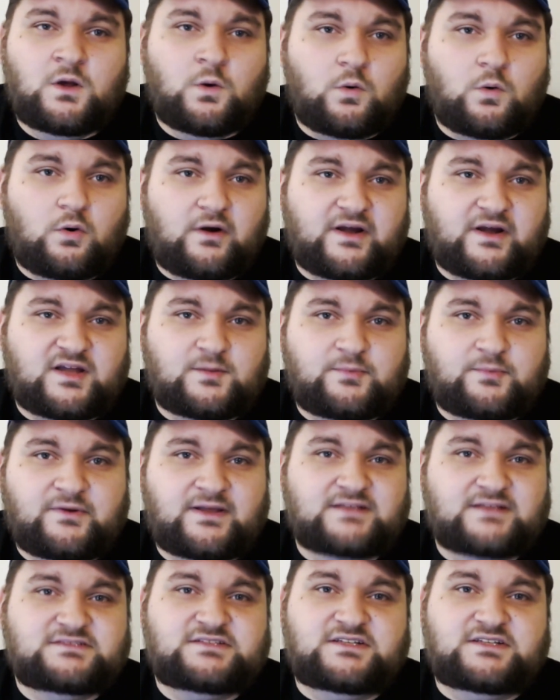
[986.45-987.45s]
or I could bring
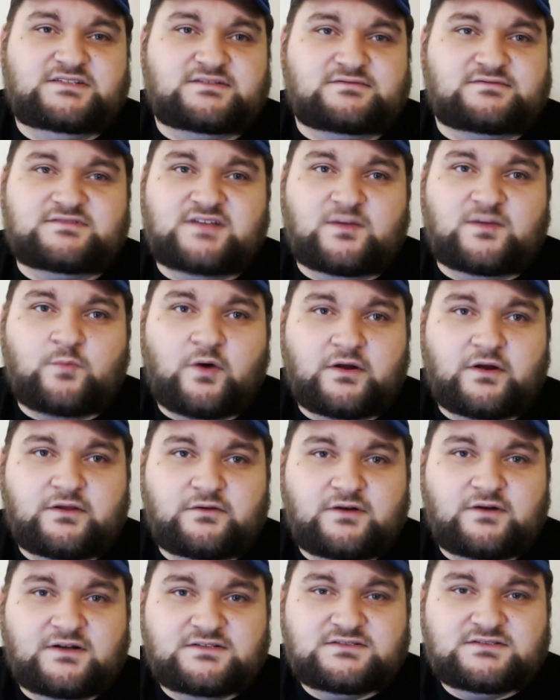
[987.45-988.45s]
in Sages of Sigmar
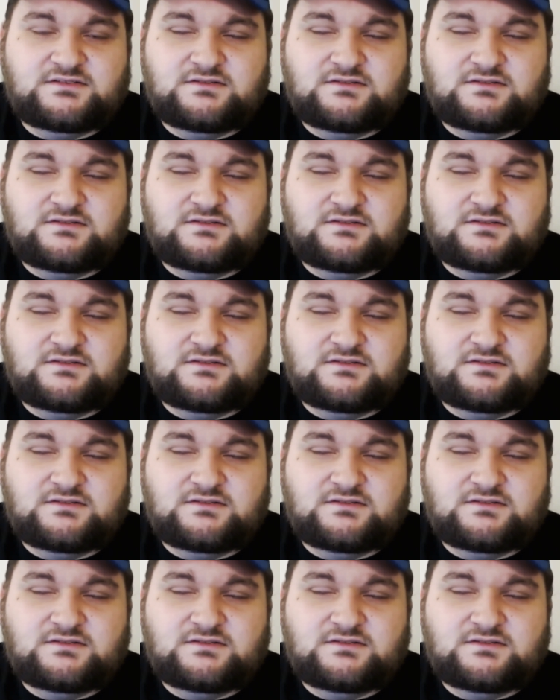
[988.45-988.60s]
units.